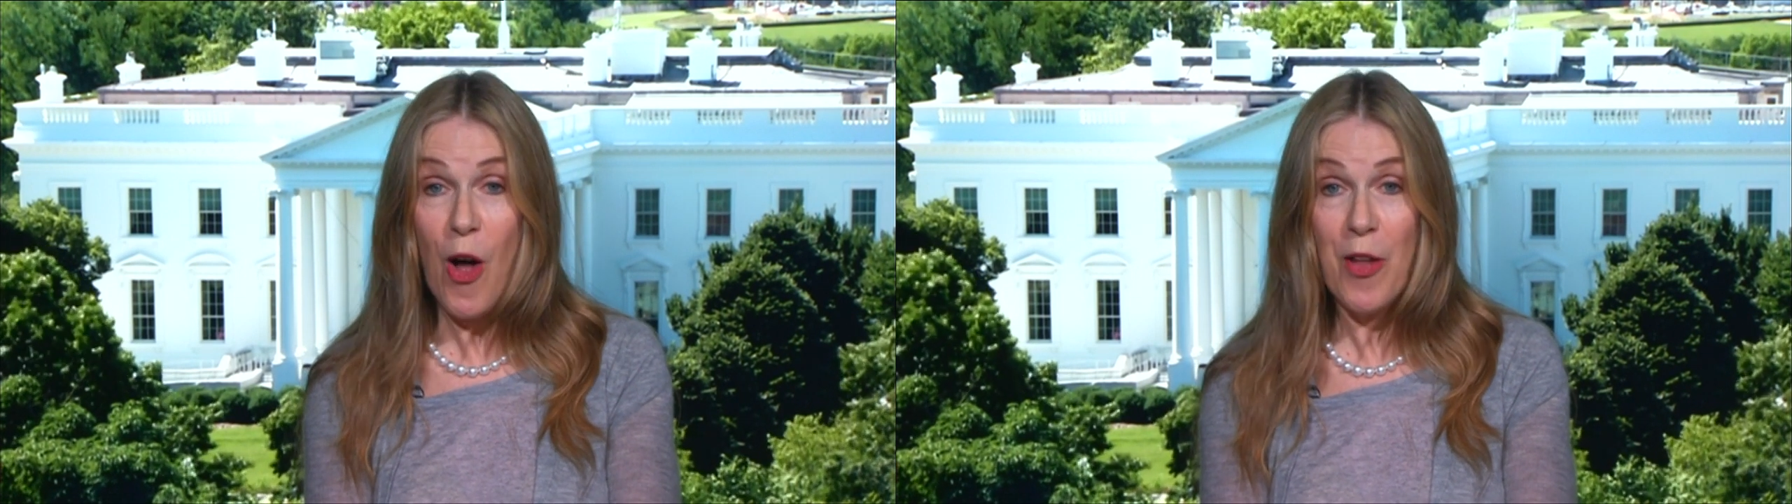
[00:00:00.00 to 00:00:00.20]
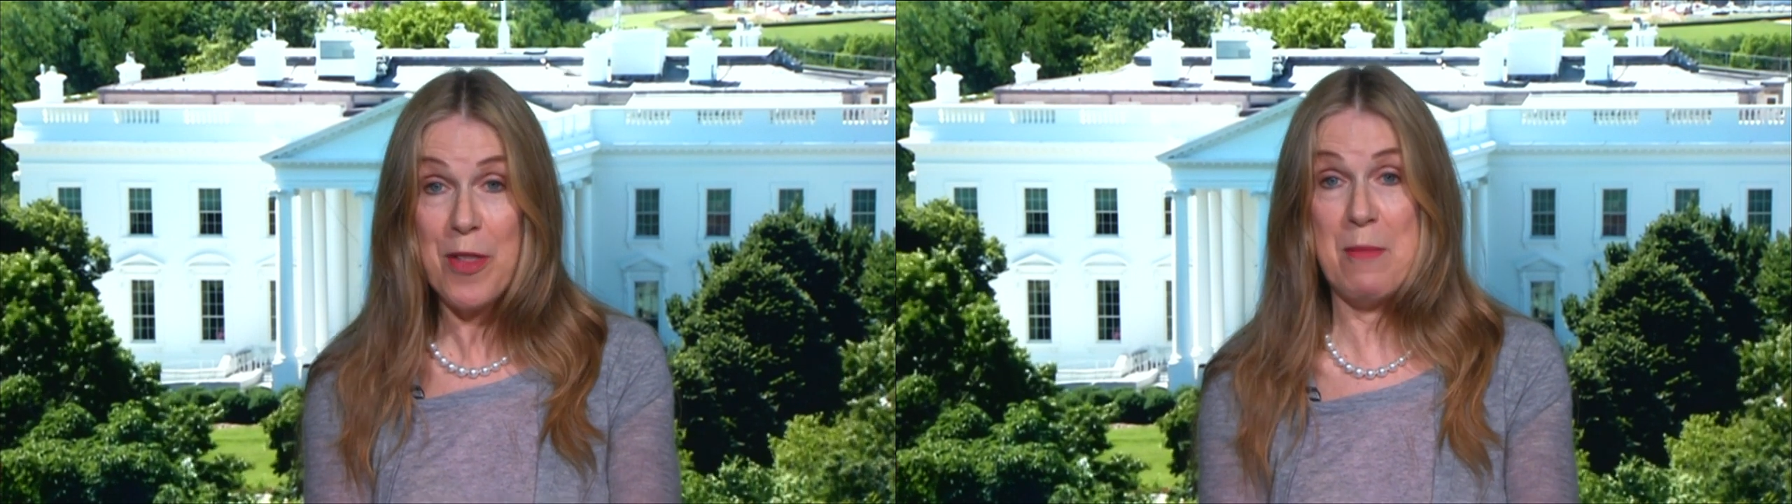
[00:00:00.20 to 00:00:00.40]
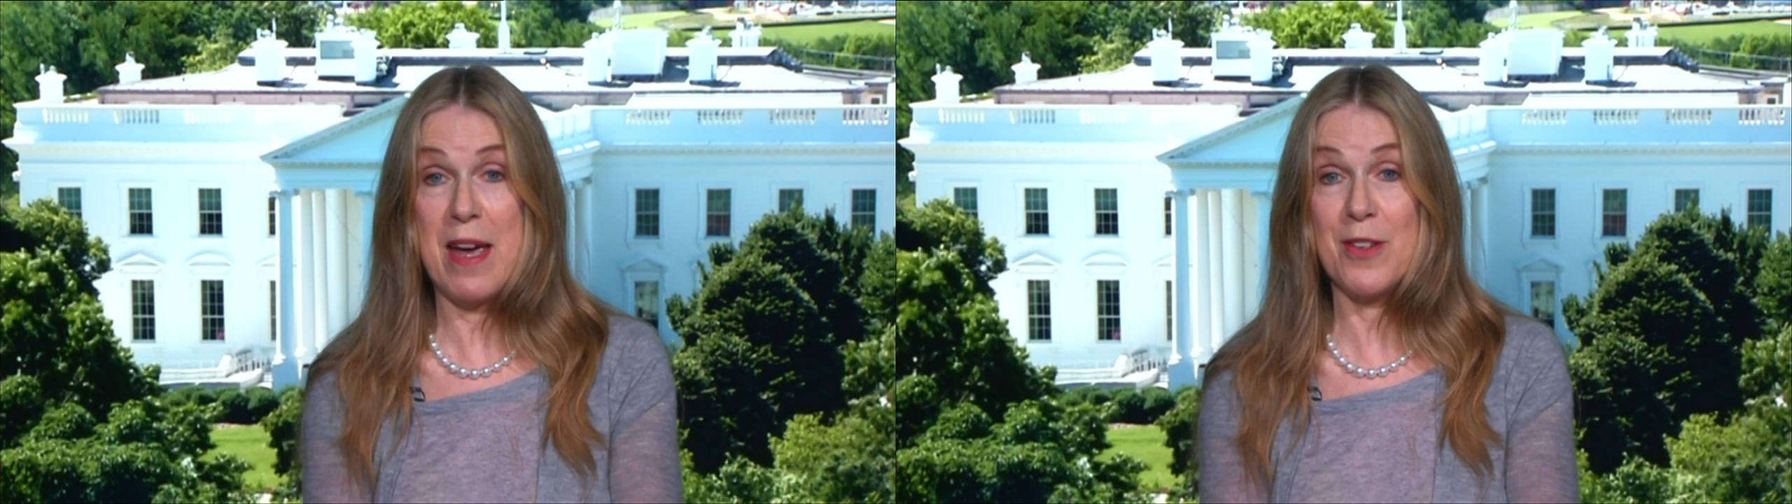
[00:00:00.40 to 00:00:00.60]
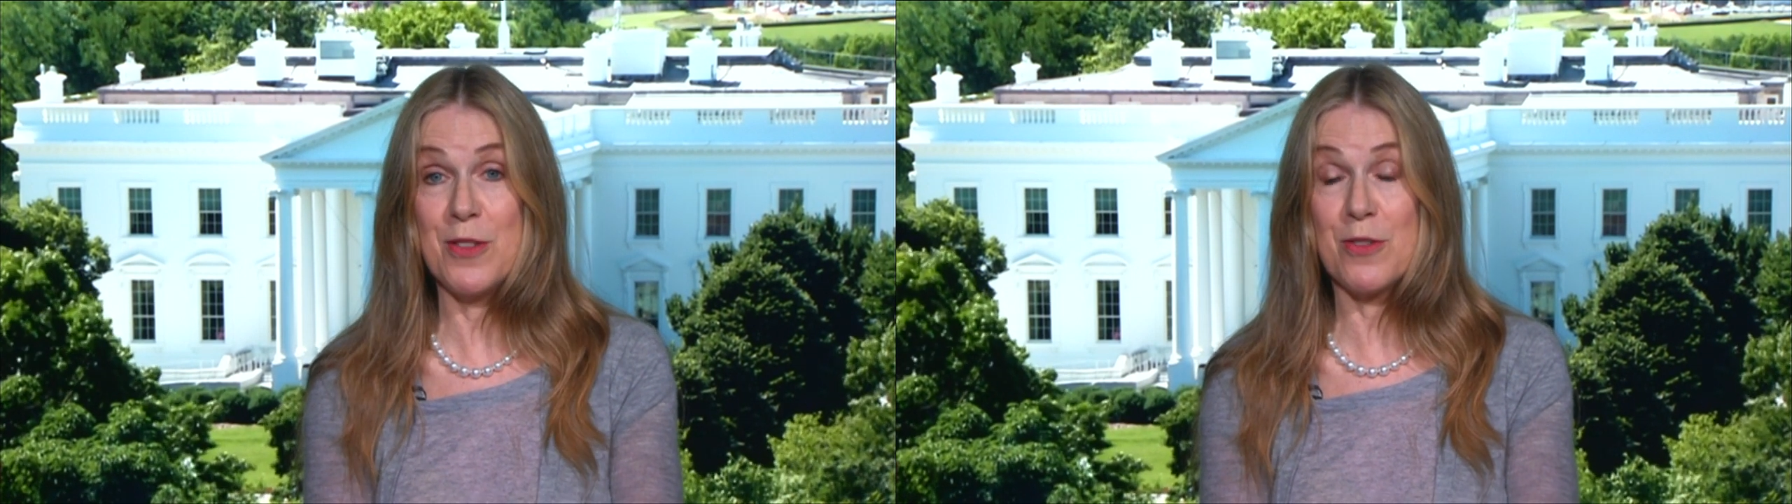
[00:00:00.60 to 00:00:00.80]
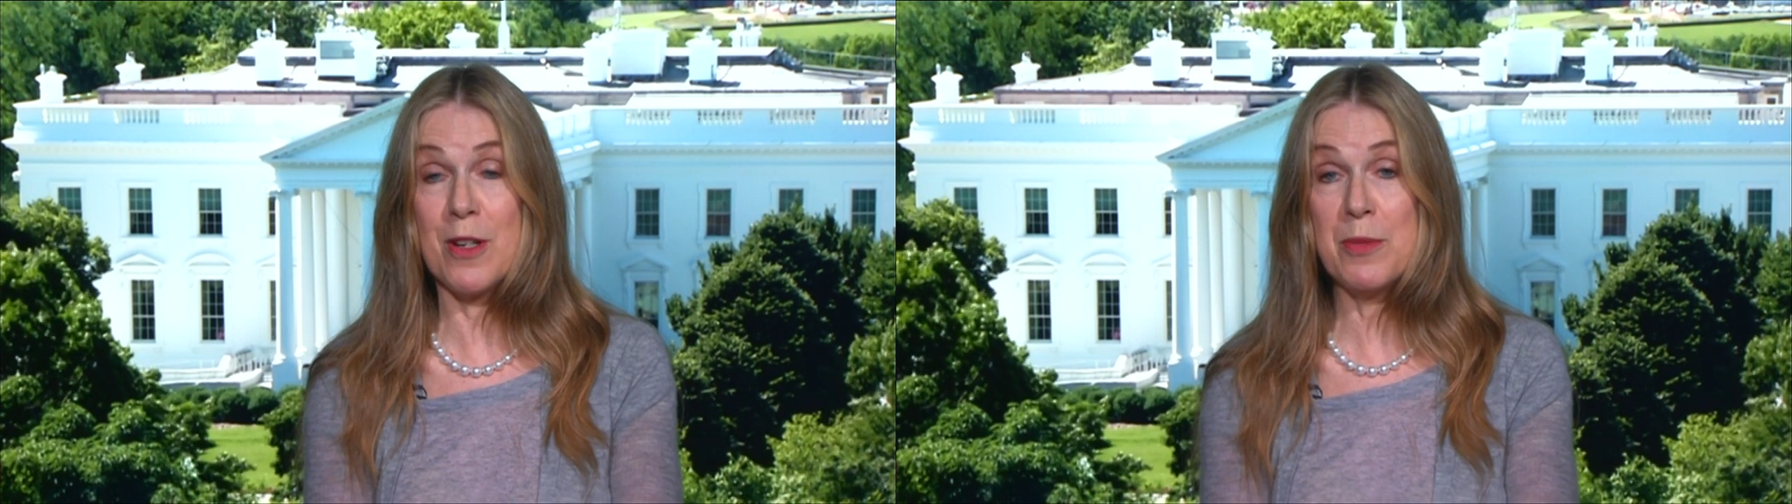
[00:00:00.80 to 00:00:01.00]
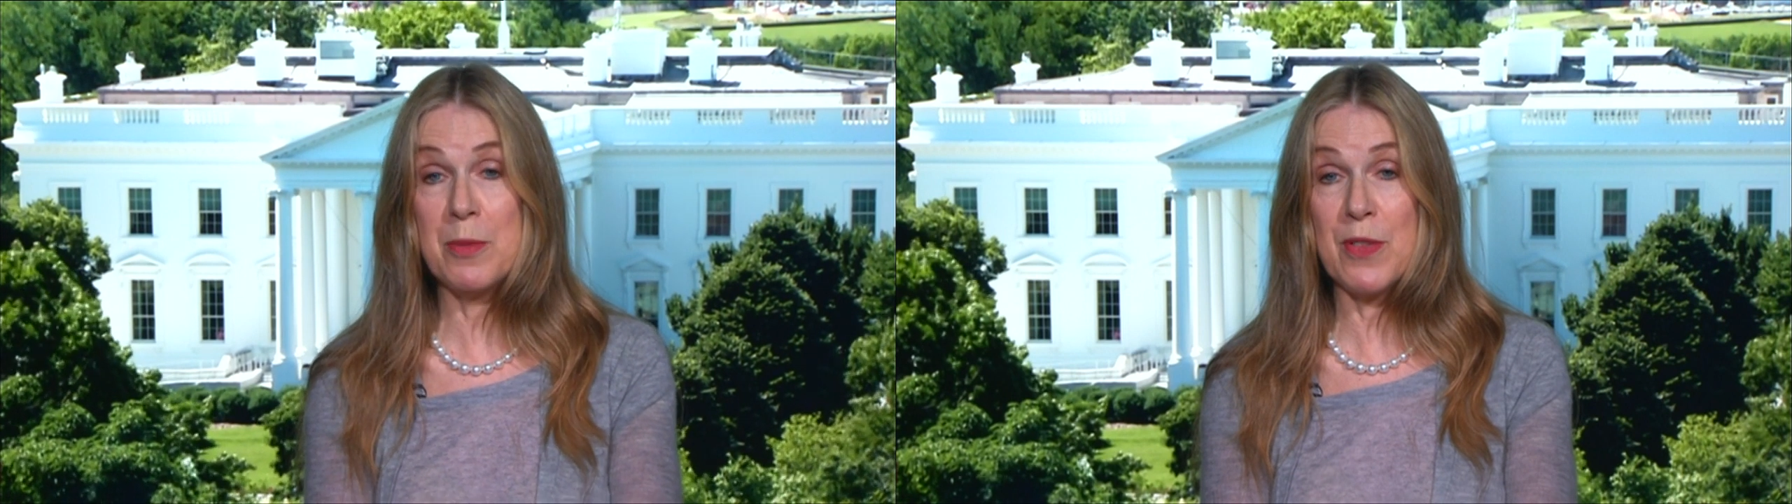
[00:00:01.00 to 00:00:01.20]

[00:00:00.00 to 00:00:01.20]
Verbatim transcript: all the manuscripts,